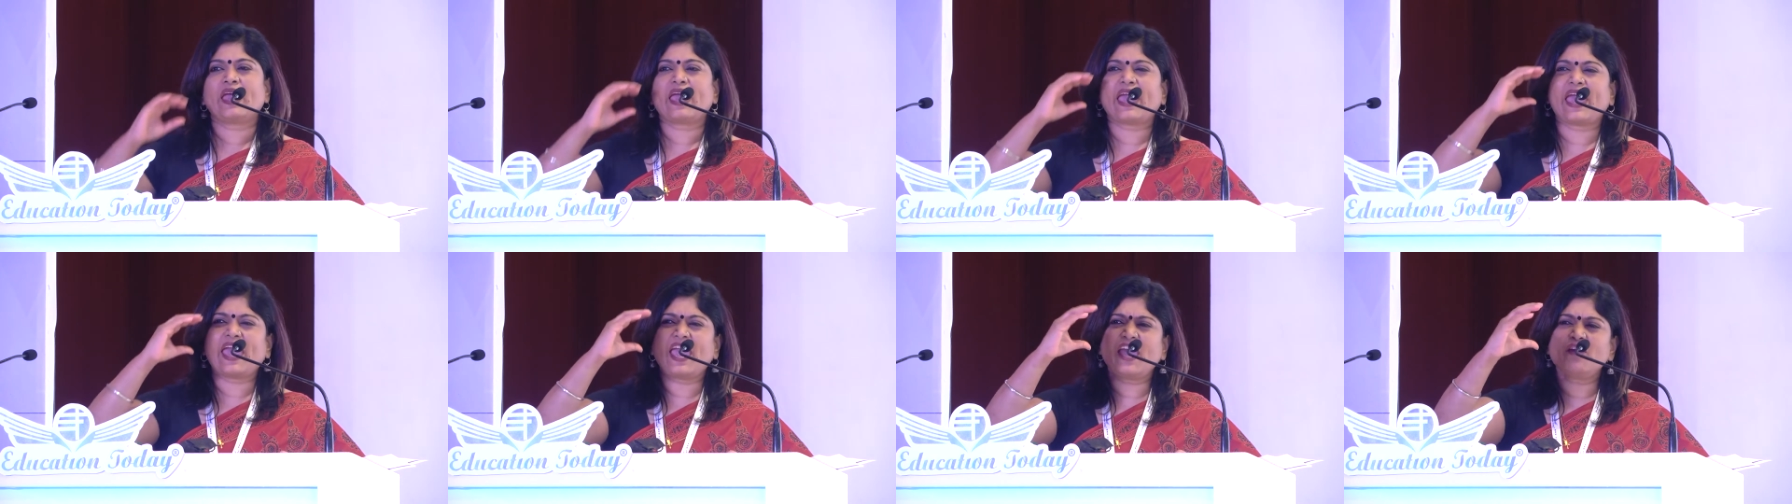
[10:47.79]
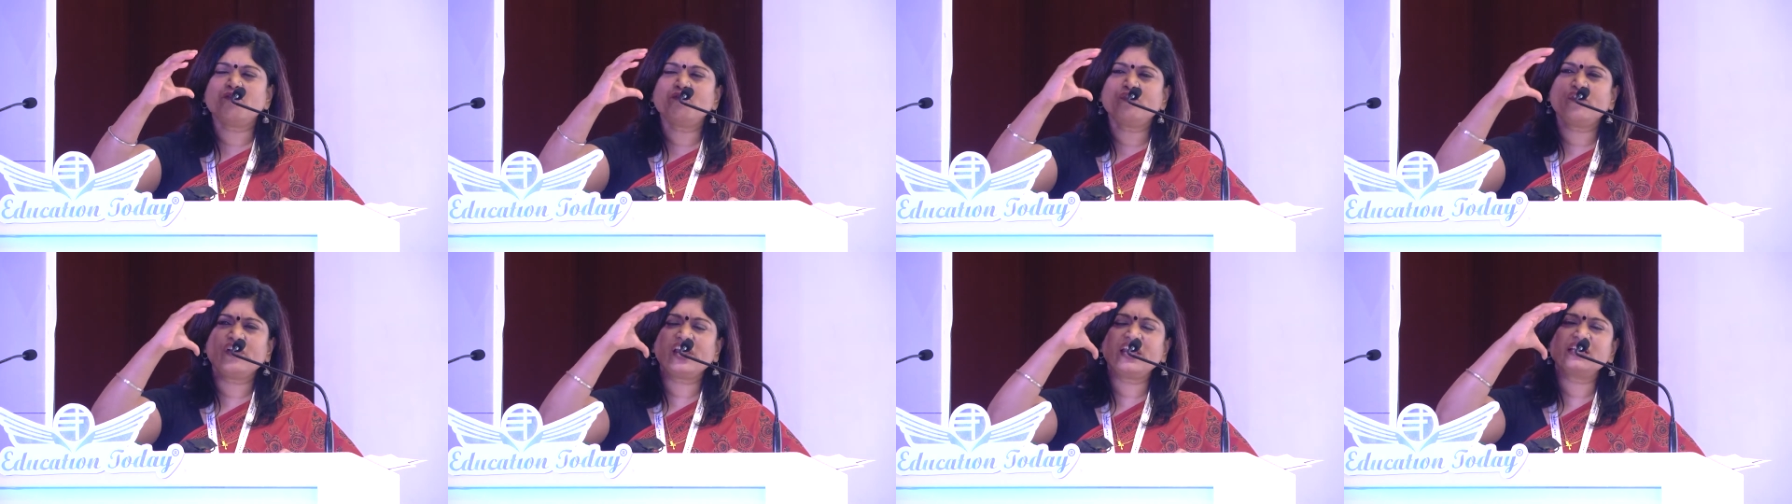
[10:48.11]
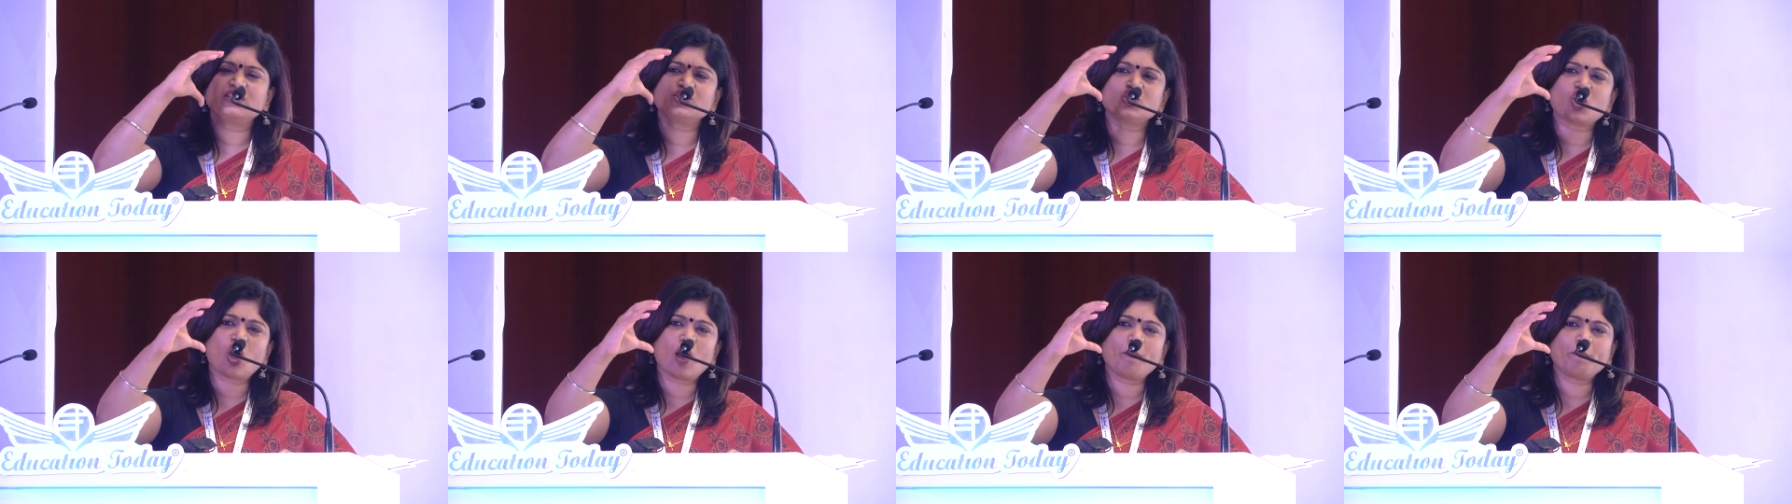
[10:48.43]
Every
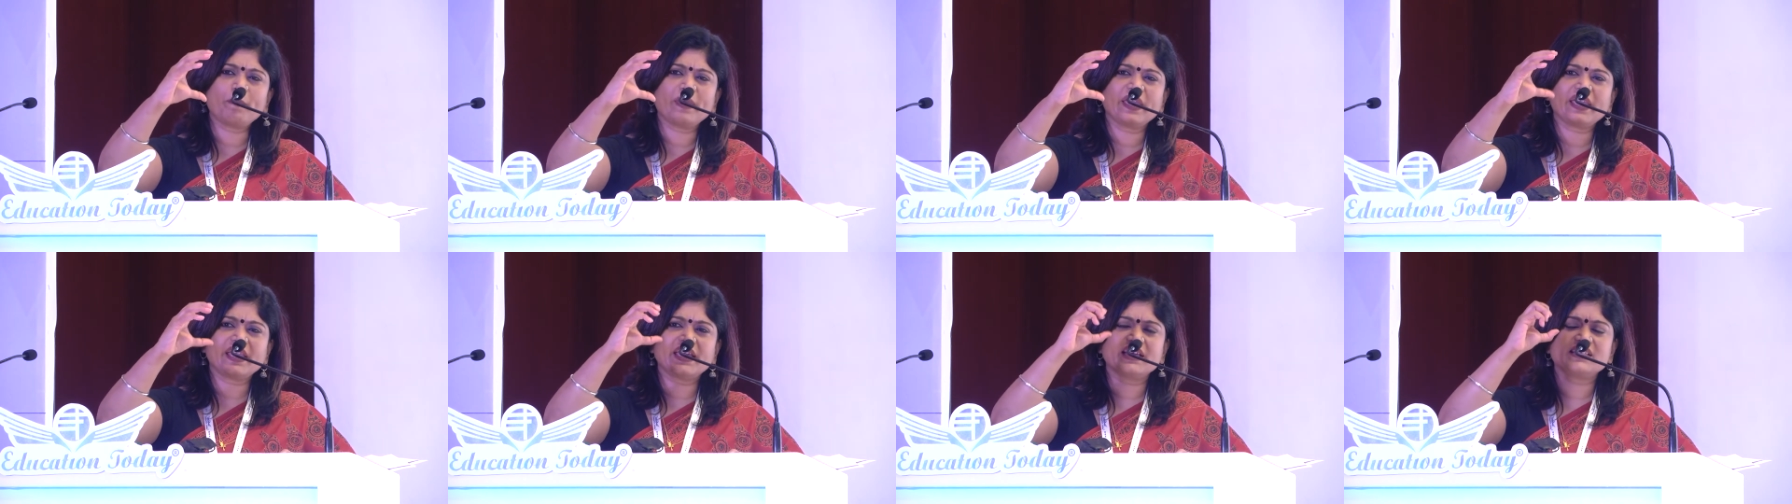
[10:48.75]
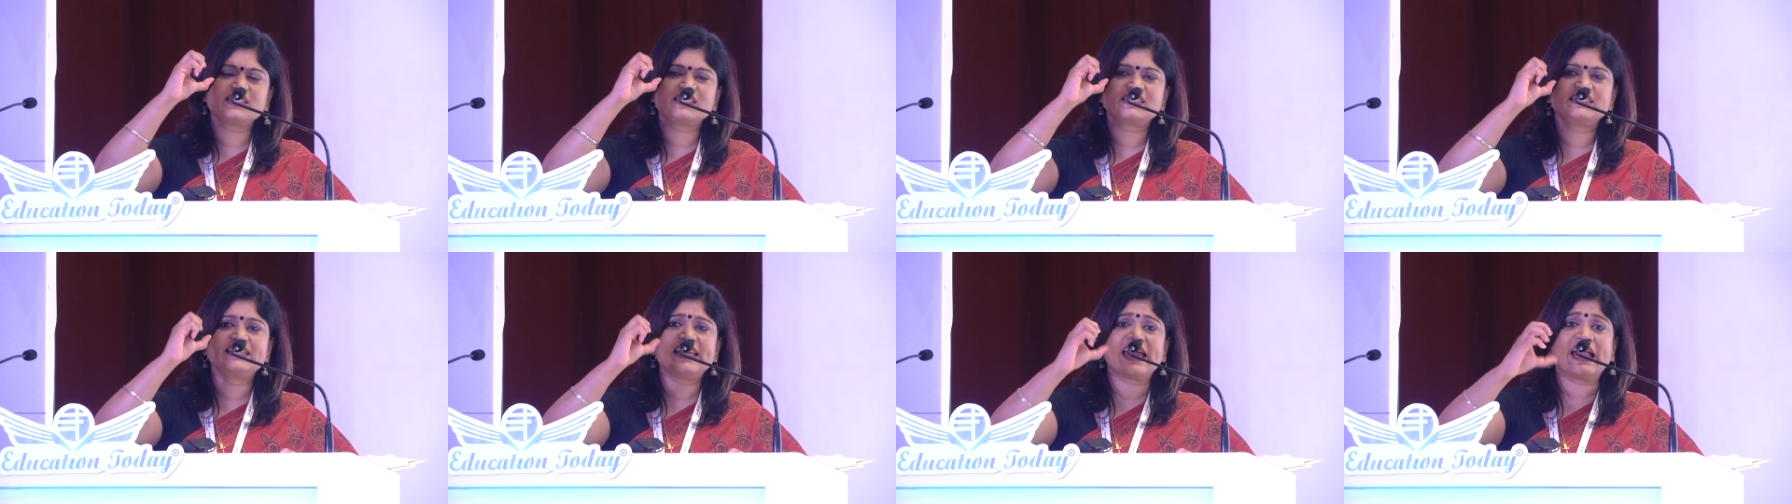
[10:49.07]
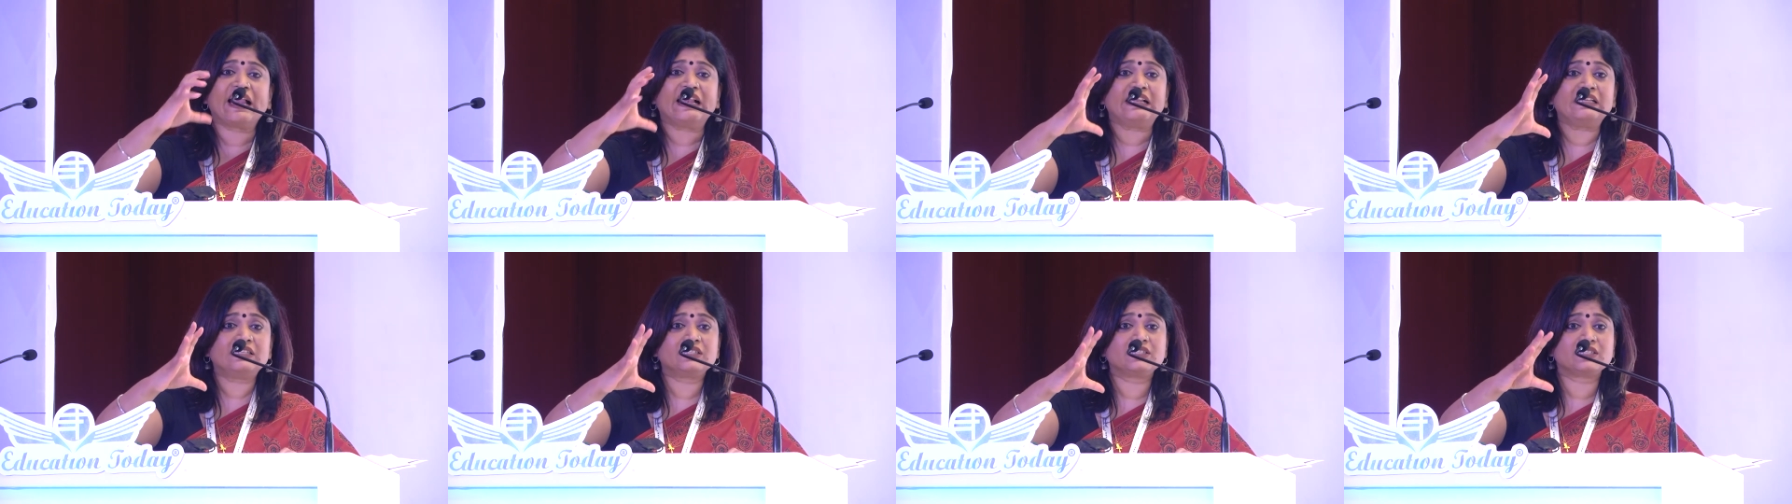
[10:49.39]
topic is
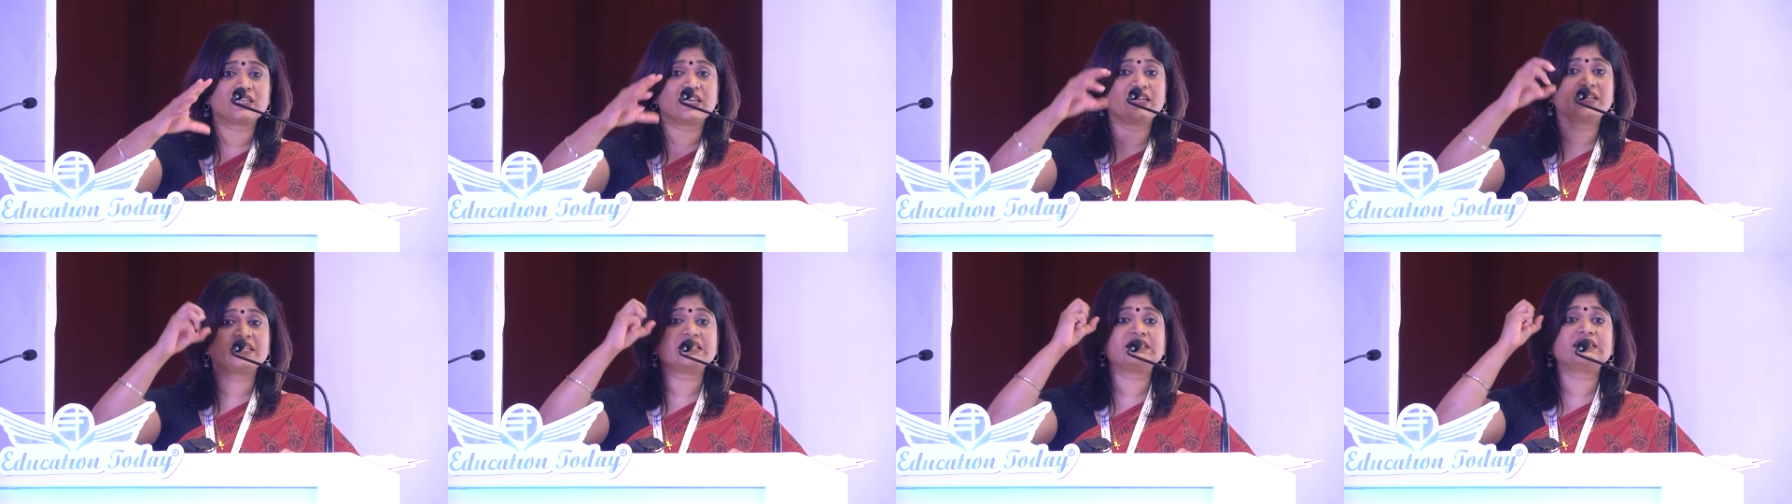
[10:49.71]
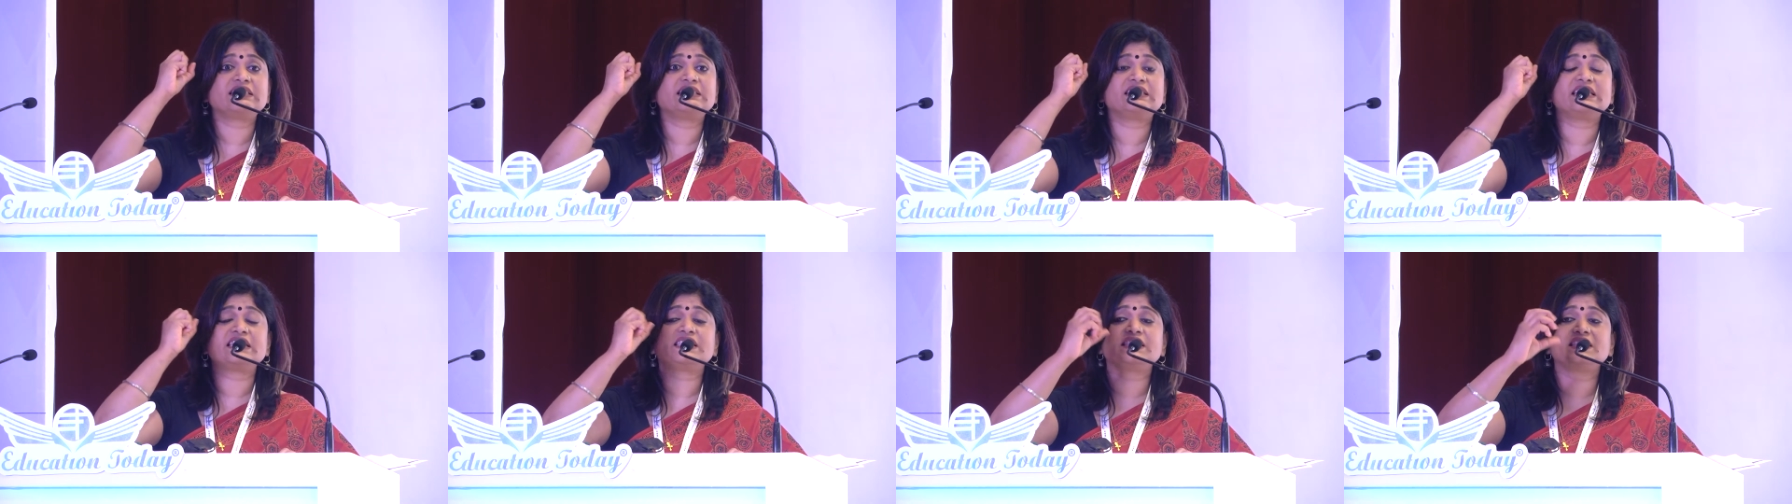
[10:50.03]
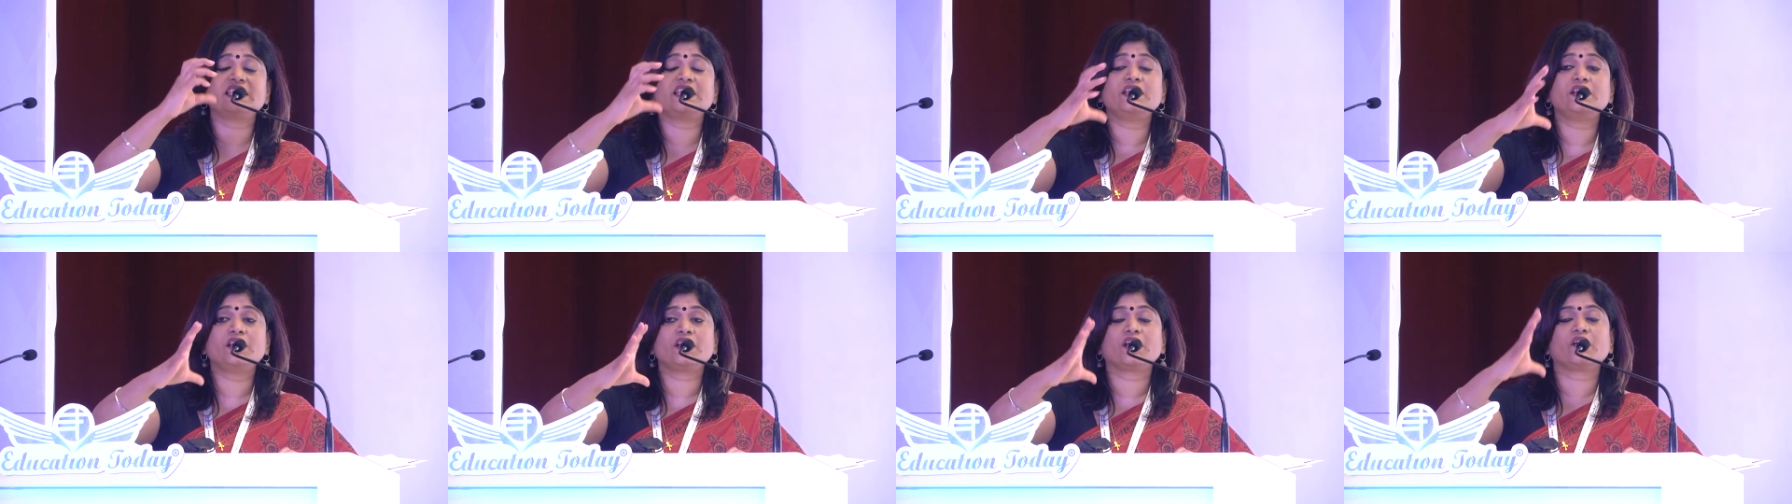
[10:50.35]
dealt. It is
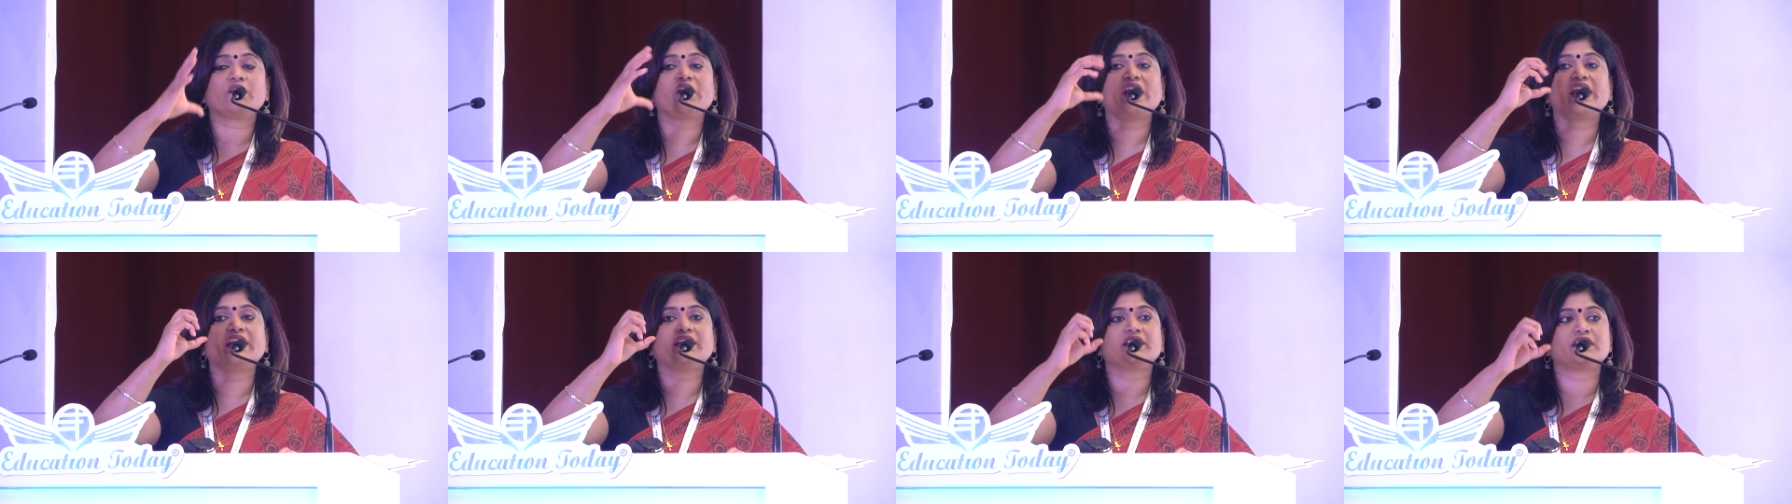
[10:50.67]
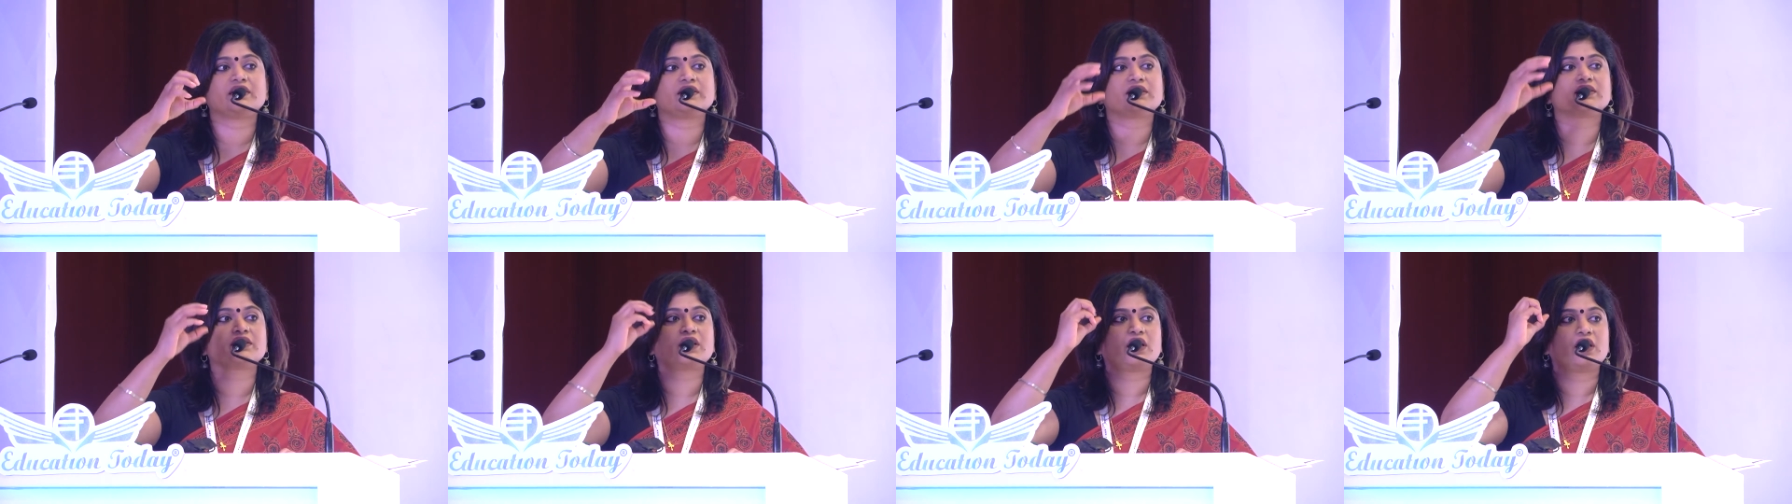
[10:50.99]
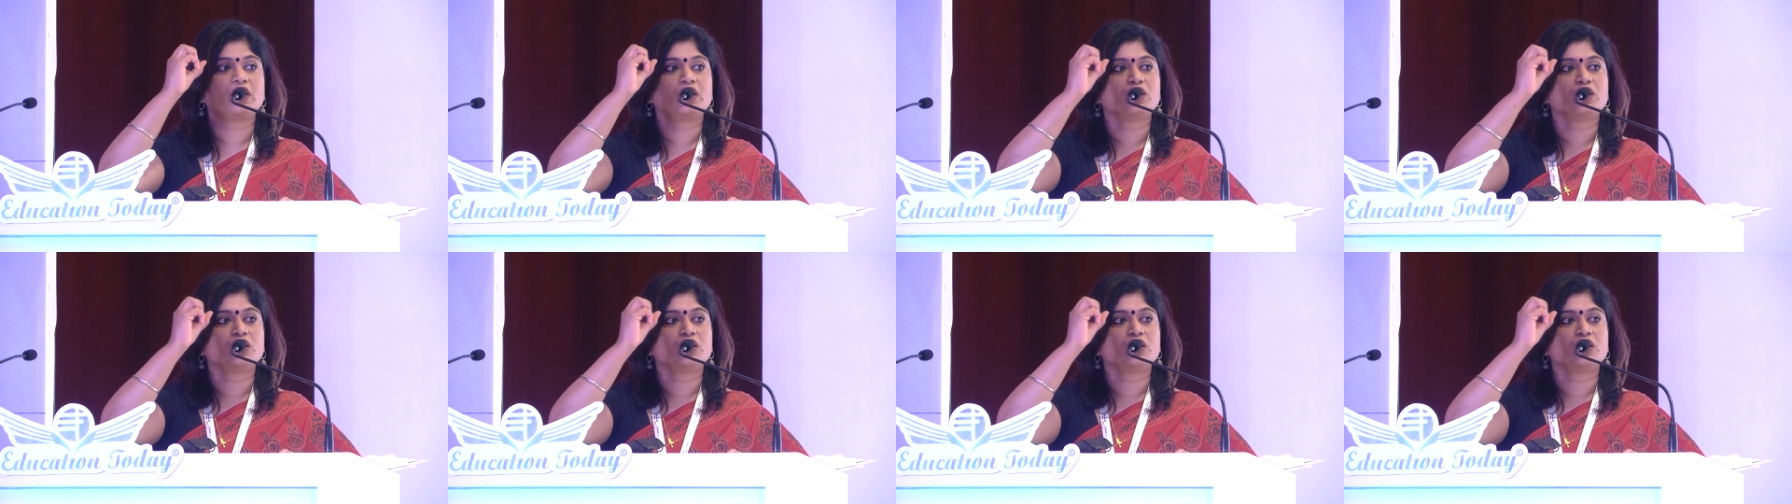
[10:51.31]
disintegrated